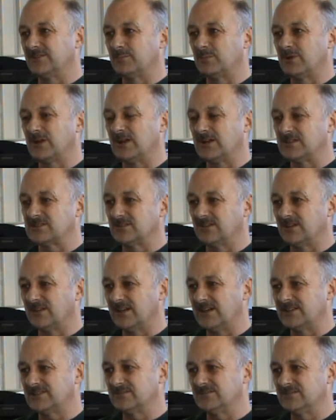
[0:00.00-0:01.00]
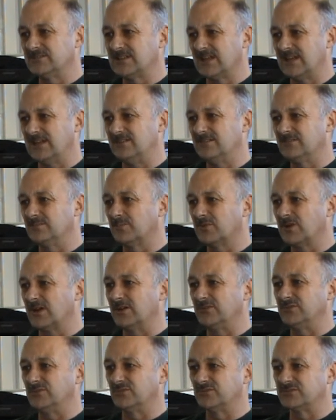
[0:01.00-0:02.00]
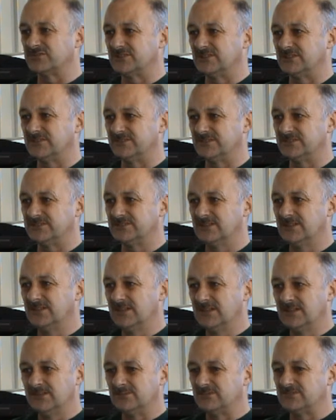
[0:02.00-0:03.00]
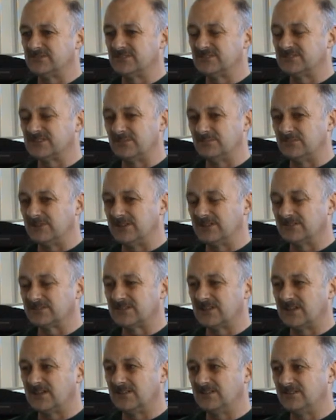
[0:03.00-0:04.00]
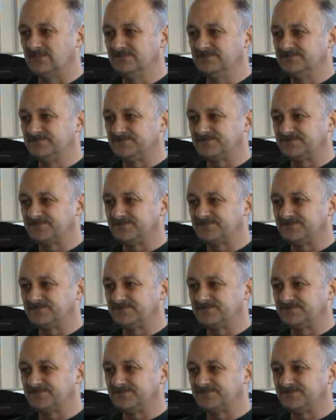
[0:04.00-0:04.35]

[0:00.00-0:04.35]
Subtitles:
players like that to attend and play on your surface was just simply outstanding.